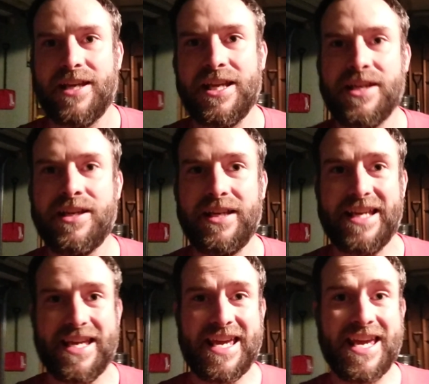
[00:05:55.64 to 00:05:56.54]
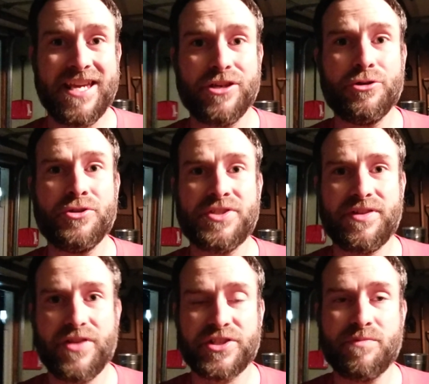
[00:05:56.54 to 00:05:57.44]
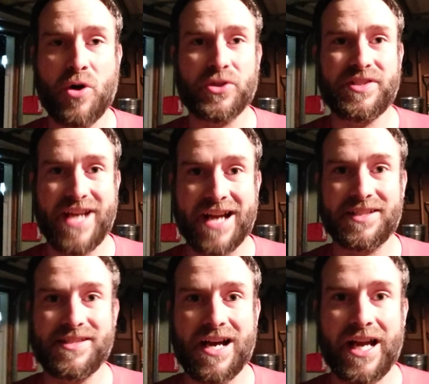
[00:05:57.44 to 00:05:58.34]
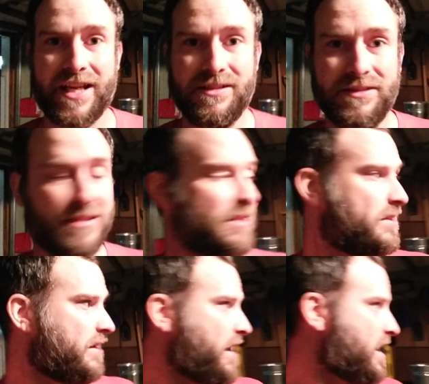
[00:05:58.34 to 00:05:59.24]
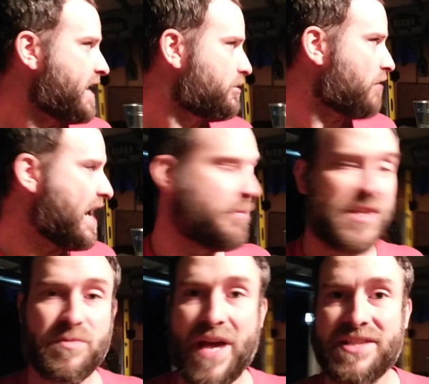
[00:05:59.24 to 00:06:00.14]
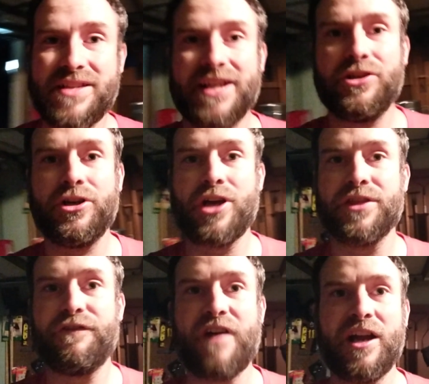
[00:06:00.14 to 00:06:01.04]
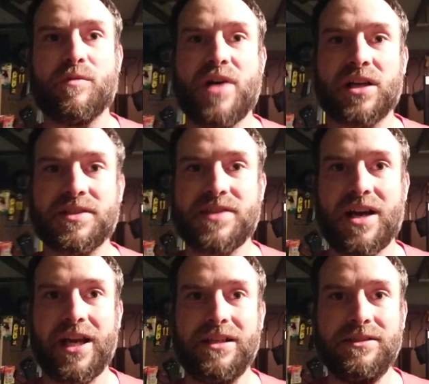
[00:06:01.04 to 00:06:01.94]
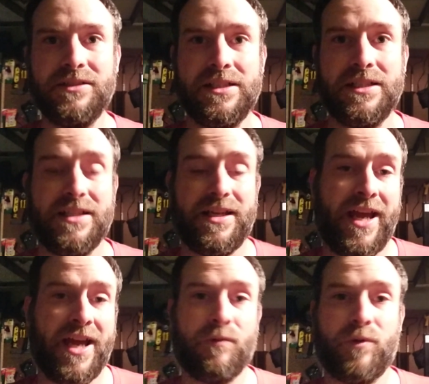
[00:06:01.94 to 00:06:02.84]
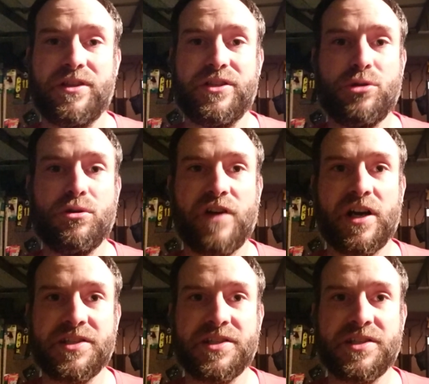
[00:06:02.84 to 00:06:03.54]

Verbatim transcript: he used the smokestack side, and I grabbed as best I could on the firebox side. And with the two of